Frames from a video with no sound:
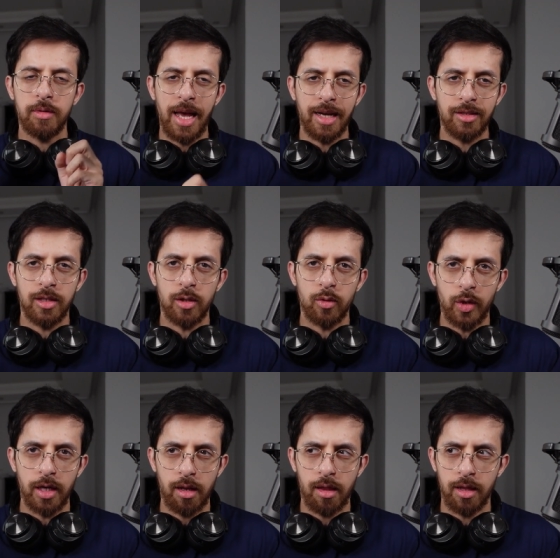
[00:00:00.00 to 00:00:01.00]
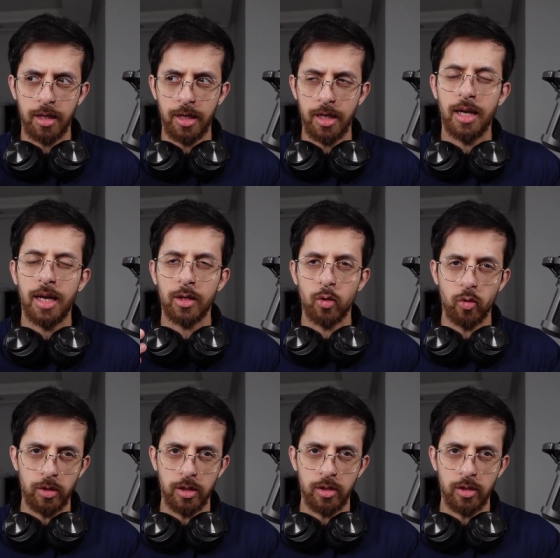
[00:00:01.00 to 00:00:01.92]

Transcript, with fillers: acting weirdly according